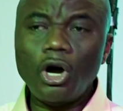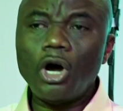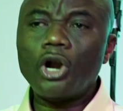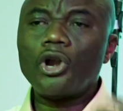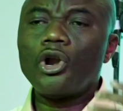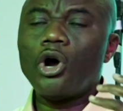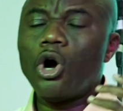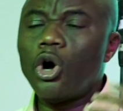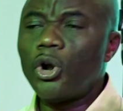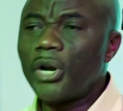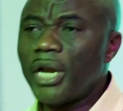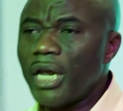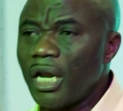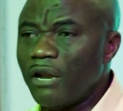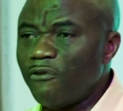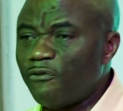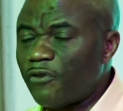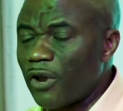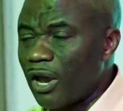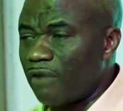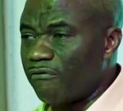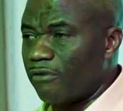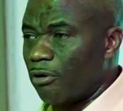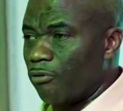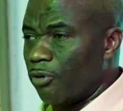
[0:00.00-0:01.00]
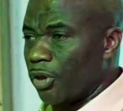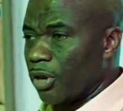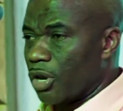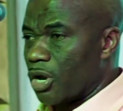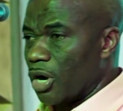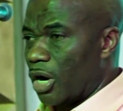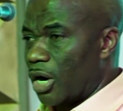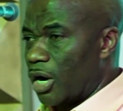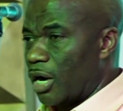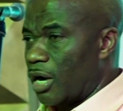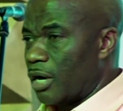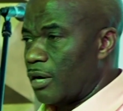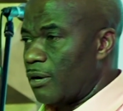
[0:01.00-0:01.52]
Not only in favor
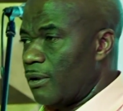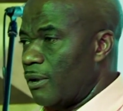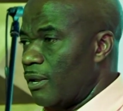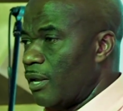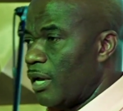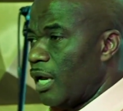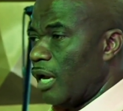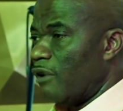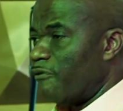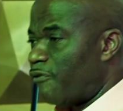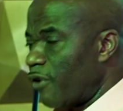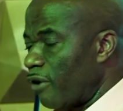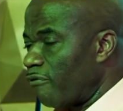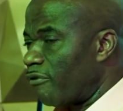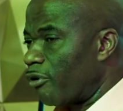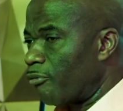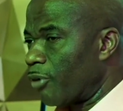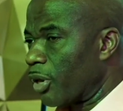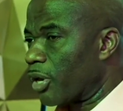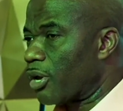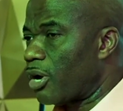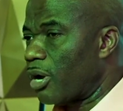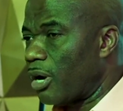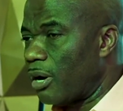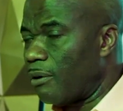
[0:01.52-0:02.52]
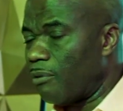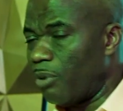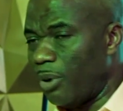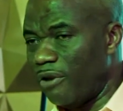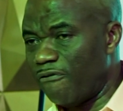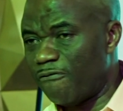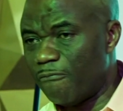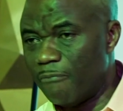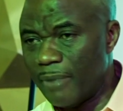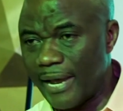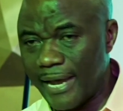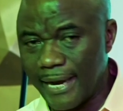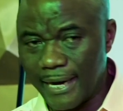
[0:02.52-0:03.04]
with God, in favor with,
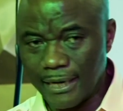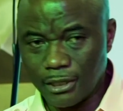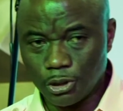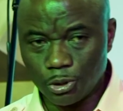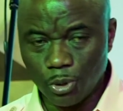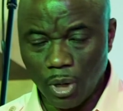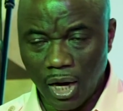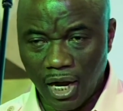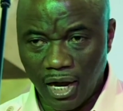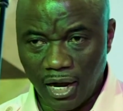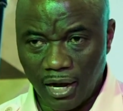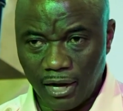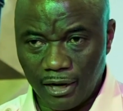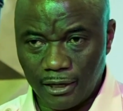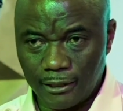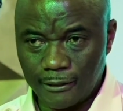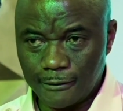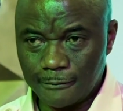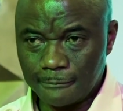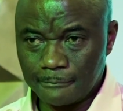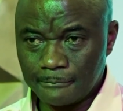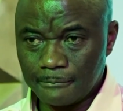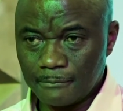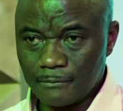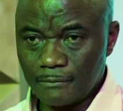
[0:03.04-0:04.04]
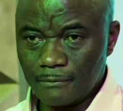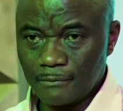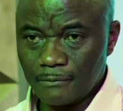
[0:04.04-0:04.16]
with men as well.